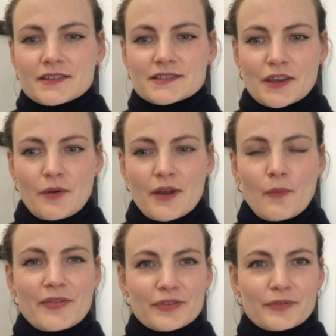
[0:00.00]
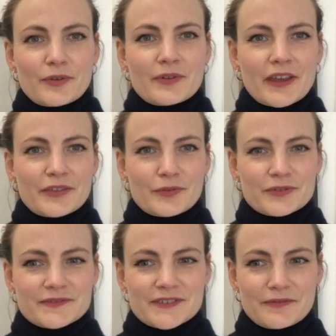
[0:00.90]
So I went through and I
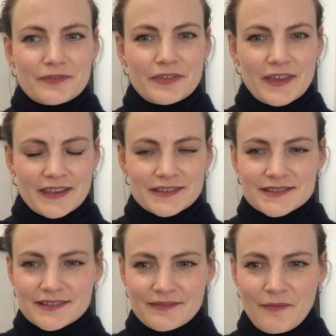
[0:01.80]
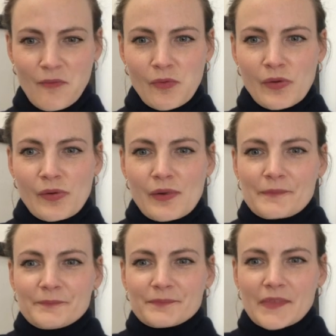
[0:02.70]
thought of different things
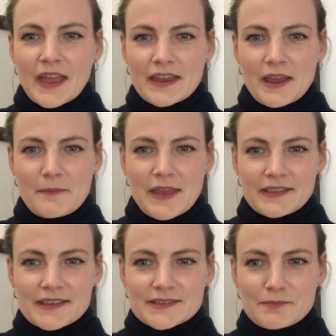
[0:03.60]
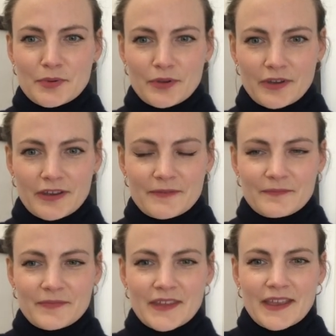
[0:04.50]
and I made this book.
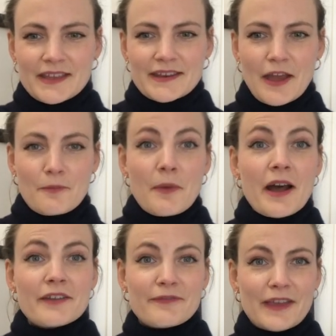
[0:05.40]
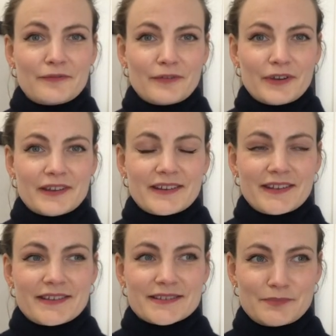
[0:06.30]
Now my favourite
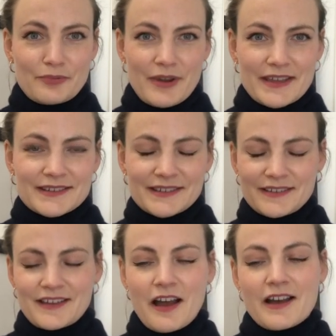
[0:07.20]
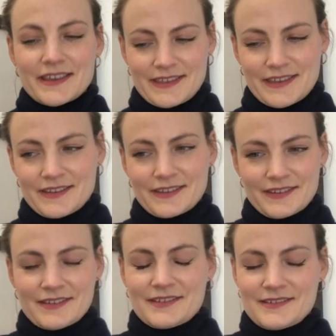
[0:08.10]
spread, I think,
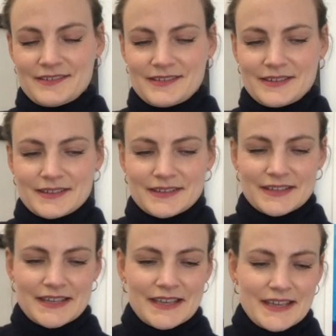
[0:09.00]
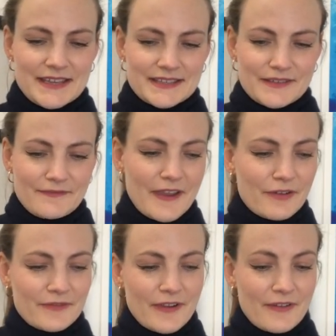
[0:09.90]
is the
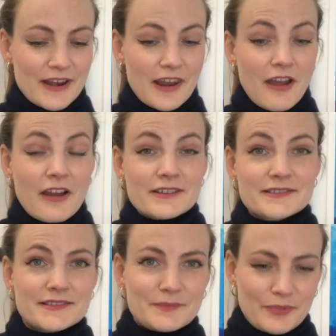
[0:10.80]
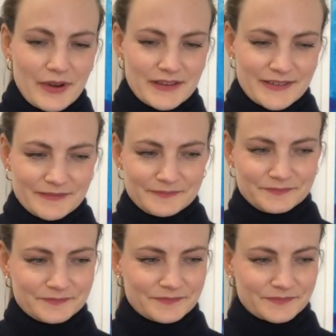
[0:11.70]
very, very last spread.
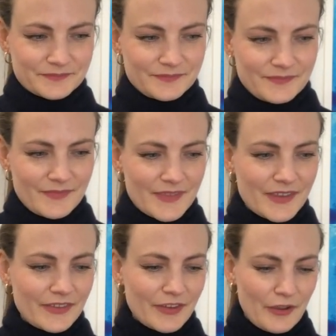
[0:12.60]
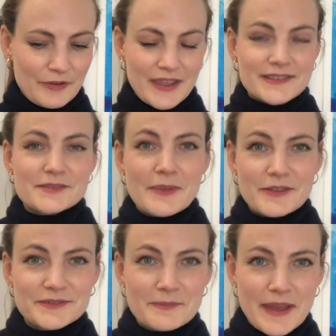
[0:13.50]
So it's
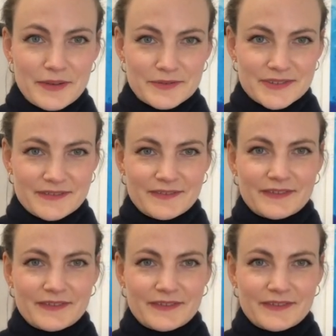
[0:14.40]
about a mouse.